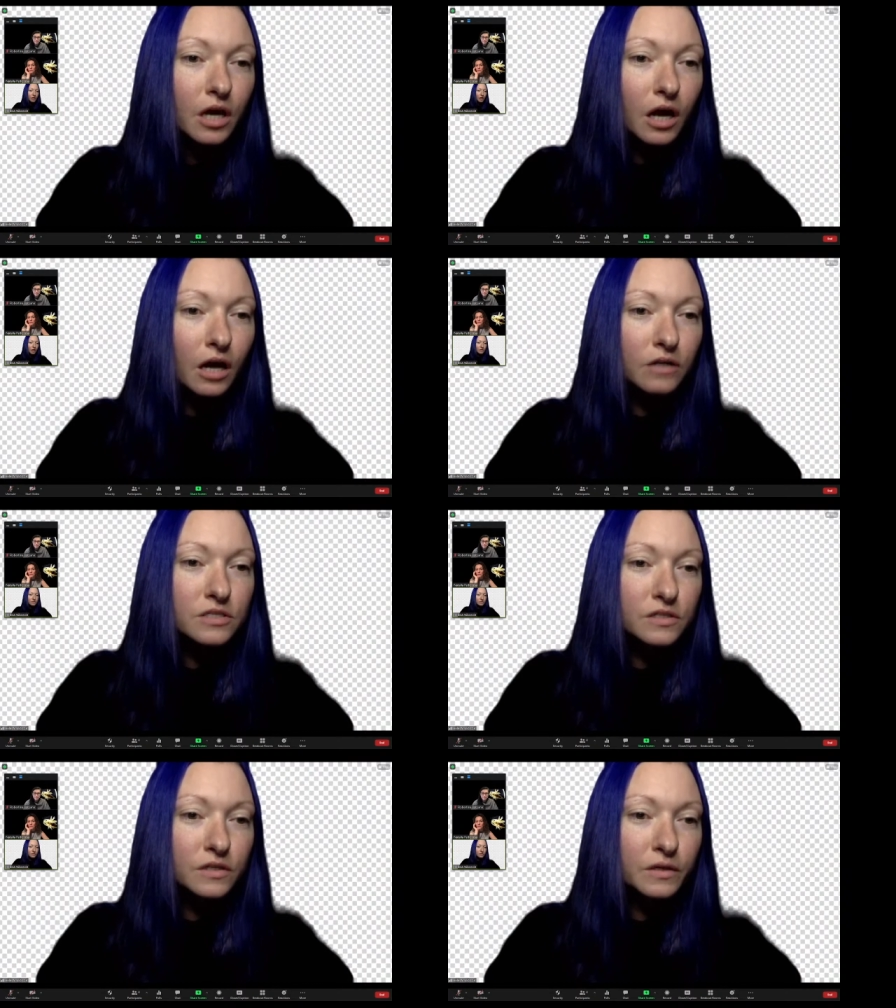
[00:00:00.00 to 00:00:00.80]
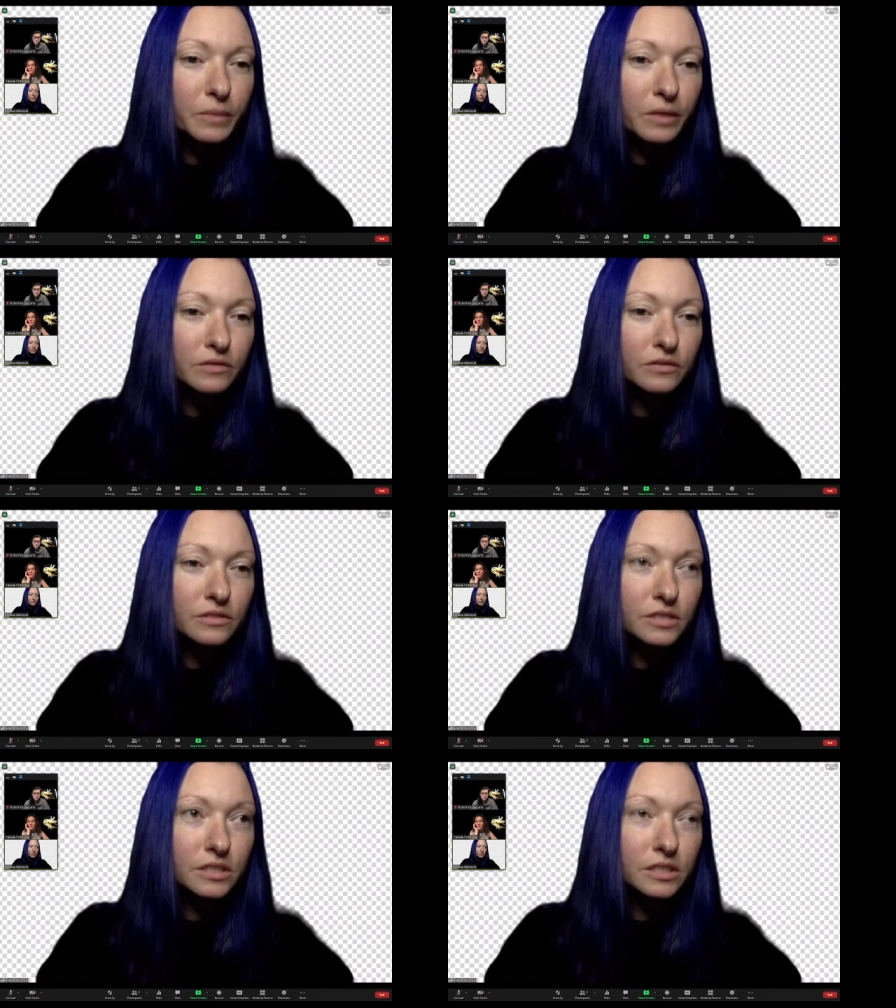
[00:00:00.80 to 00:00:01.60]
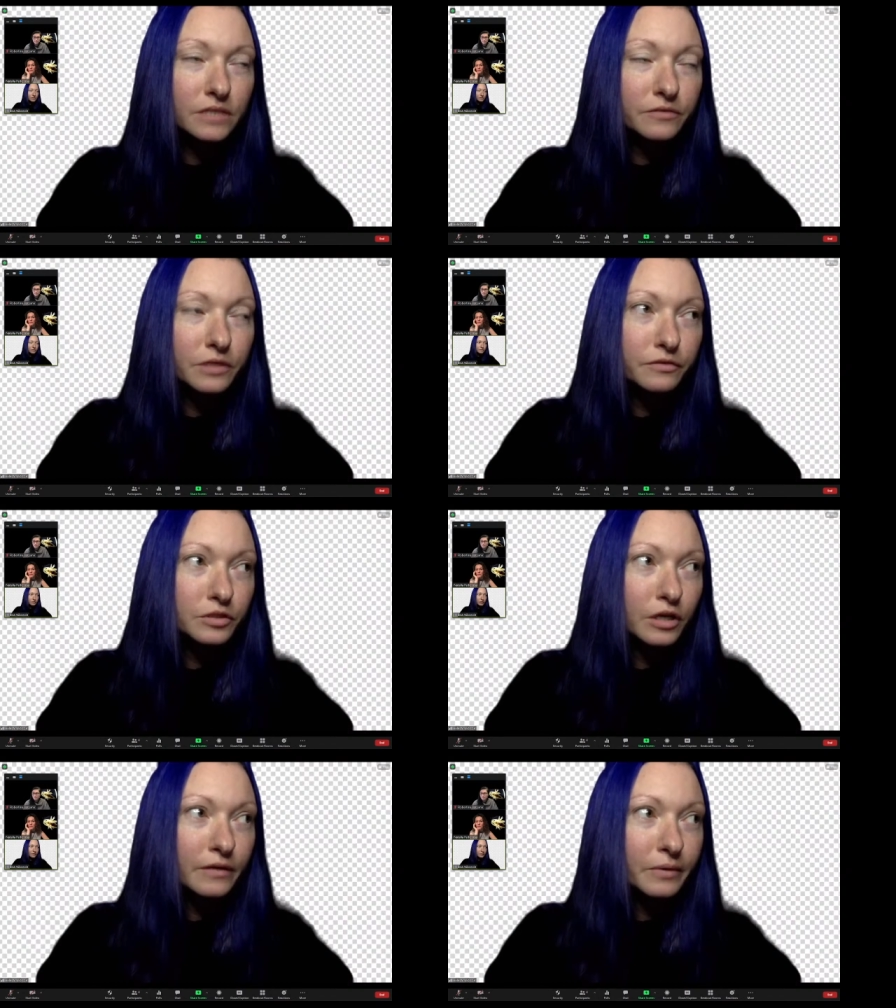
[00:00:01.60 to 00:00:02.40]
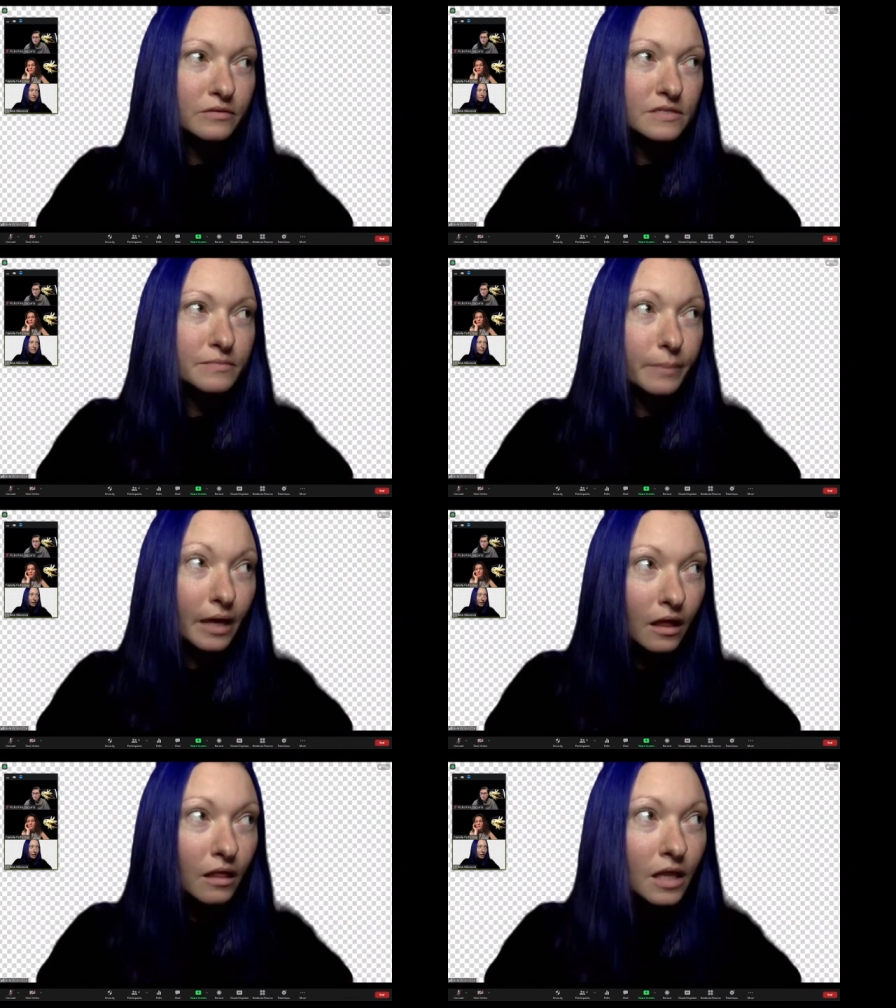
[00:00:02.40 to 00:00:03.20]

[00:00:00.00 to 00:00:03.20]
Also about if you talk about smell,